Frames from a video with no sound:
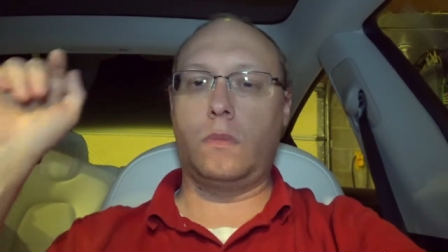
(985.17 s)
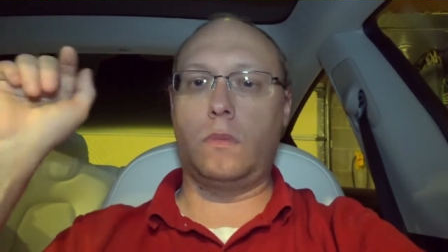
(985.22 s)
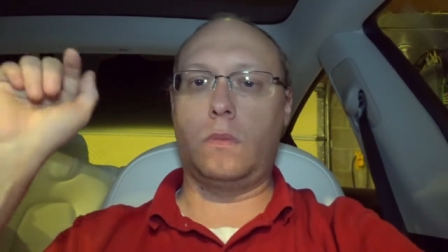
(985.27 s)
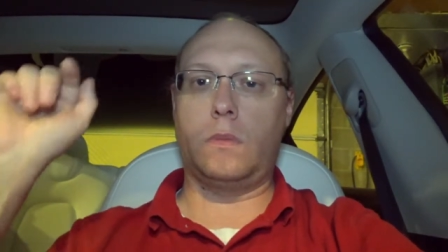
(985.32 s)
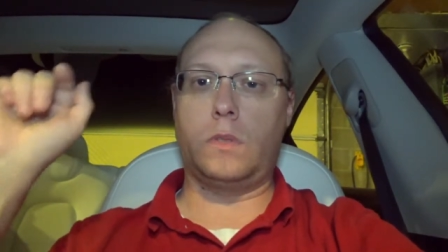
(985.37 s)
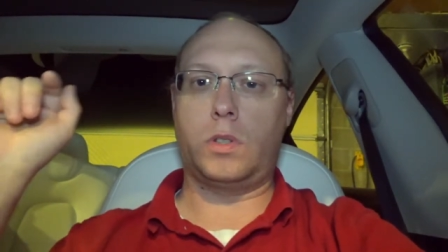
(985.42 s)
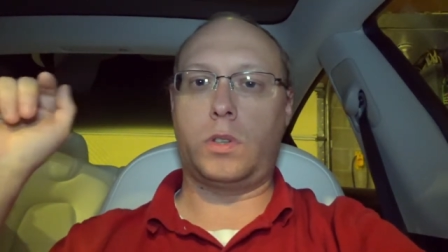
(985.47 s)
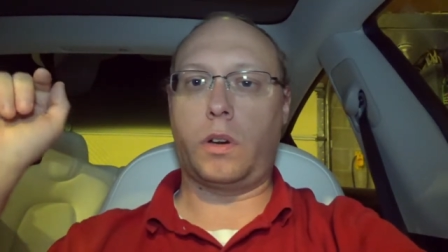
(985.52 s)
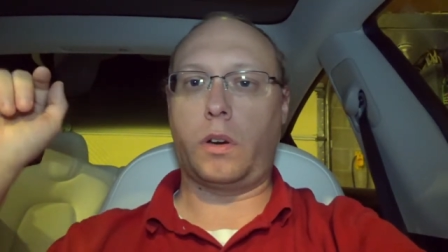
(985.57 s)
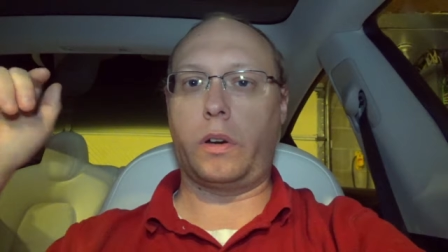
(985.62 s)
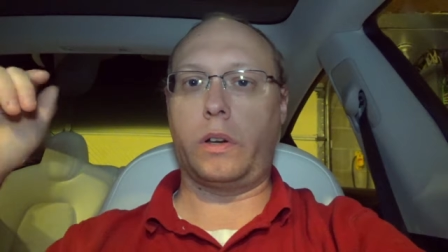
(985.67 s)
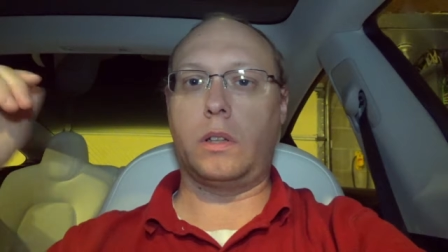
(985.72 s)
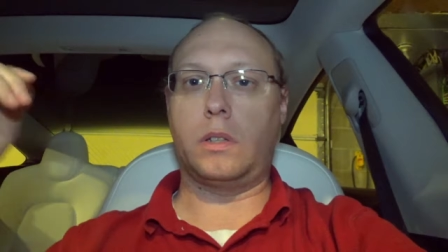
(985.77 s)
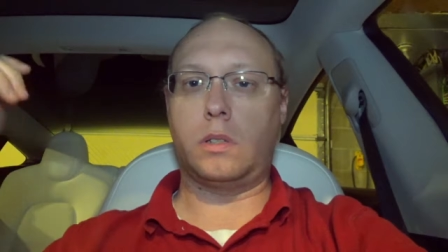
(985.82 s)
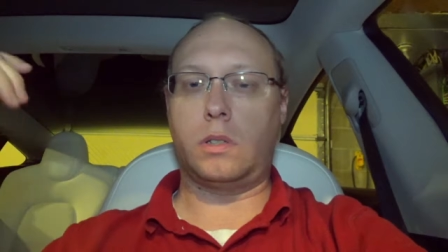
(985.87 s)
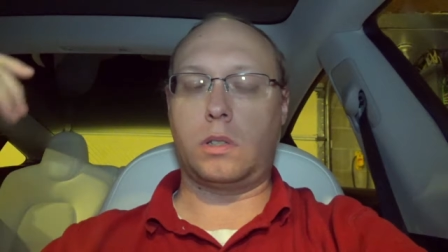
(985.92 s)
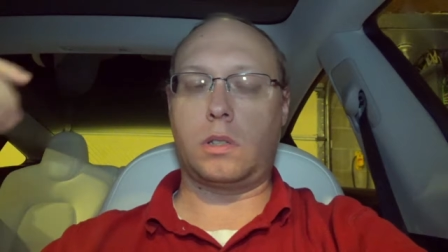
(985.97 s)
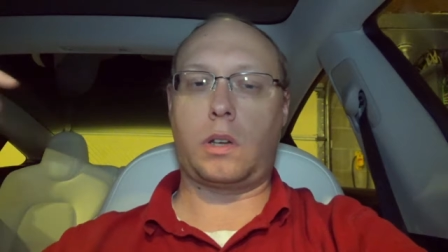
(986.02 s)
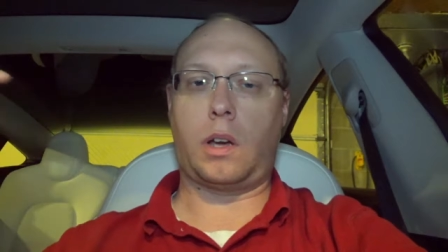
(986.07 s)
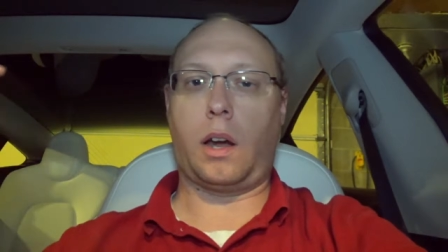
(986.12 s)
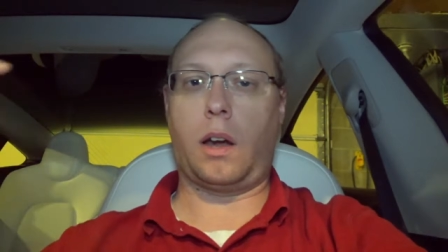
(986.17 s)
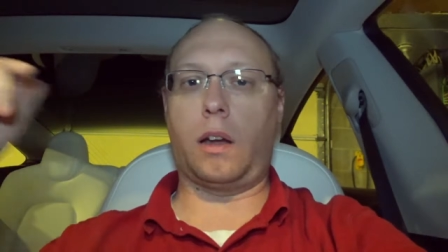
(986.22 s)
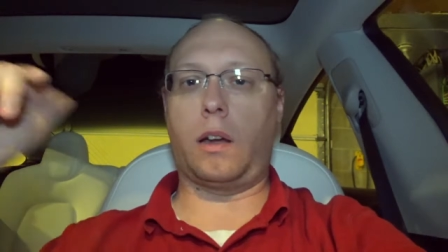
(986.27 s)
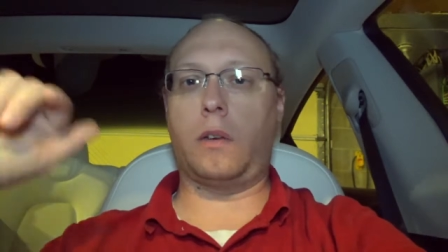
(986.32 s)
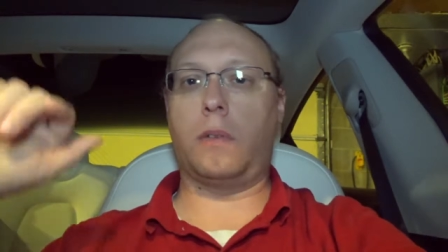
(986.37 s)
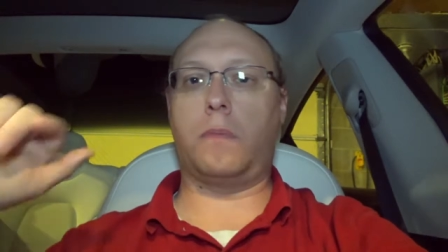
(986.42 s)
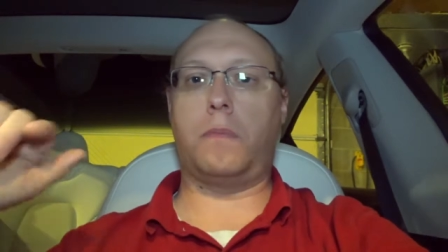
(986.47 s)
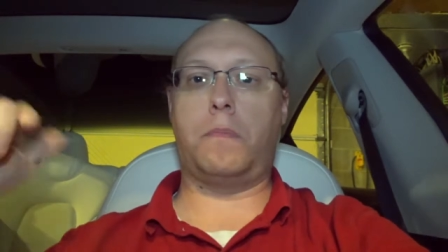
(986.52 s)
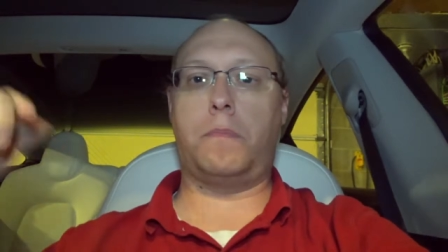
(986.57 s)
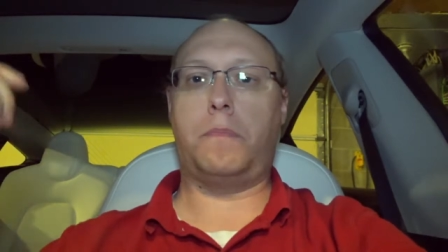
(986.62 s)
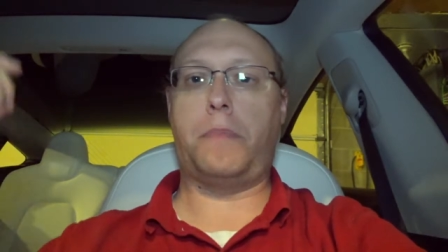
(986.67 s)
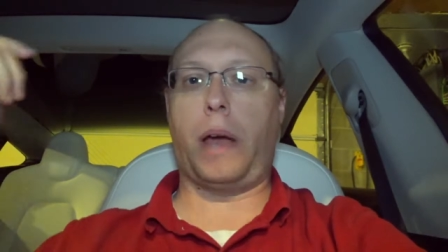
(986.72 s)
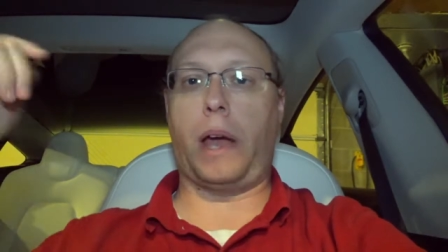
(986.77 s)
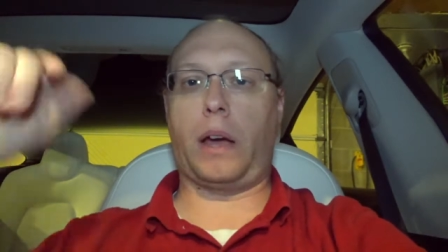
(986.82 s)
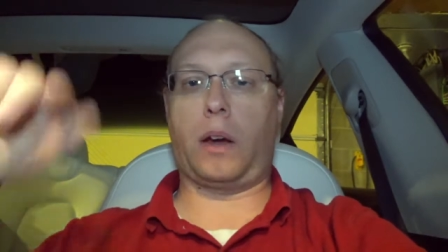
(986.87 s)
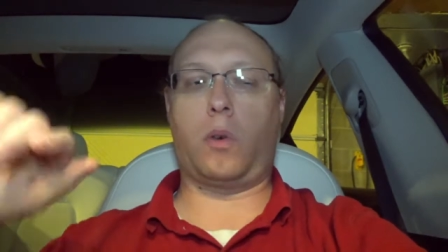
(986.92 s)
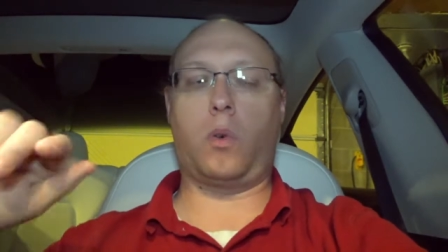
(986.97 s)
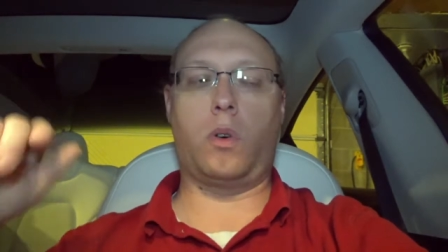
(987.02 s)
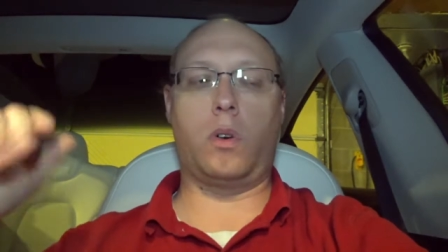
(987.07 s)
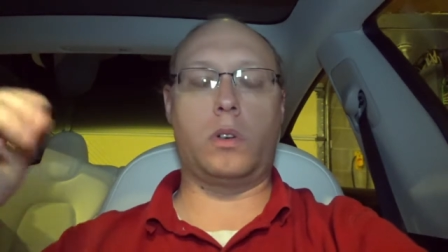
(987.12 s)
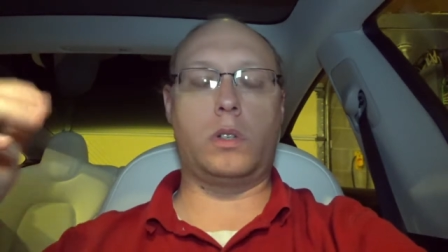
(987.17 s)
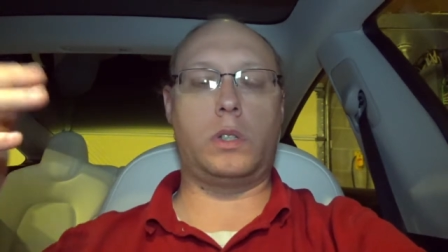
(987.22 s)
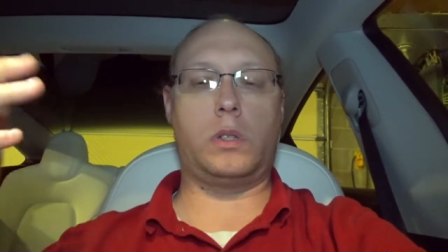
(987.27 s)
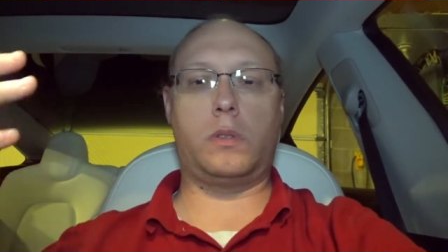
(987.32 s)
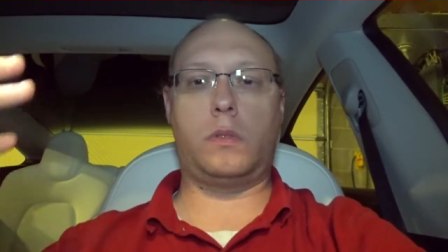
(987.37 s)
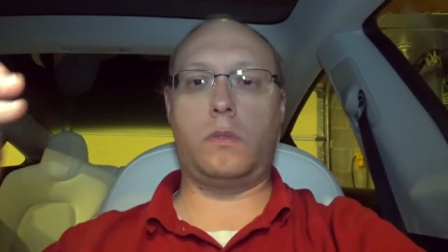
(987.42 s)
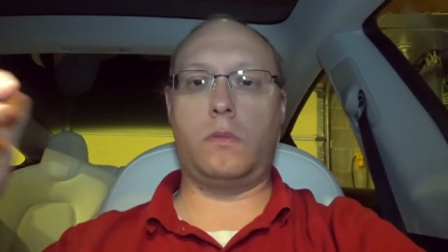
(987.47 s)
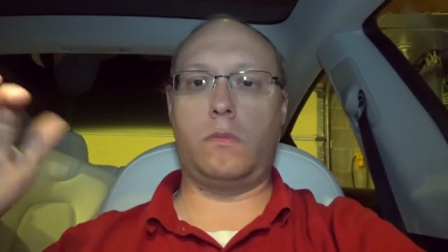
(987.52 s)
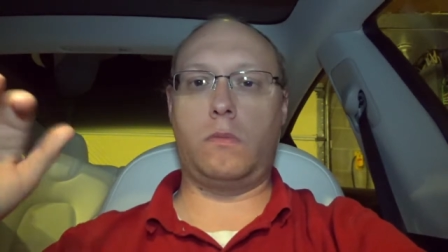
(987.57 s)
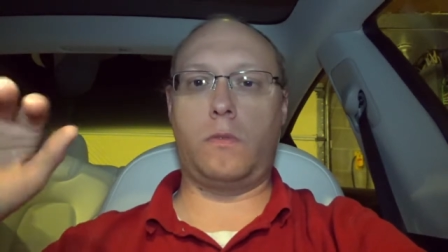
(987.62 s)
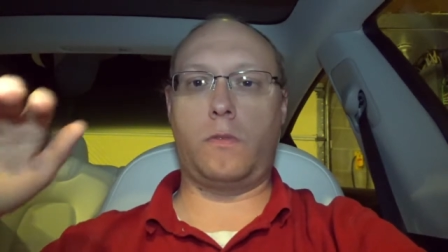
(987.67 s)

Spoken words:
sorry, this is kind of backwards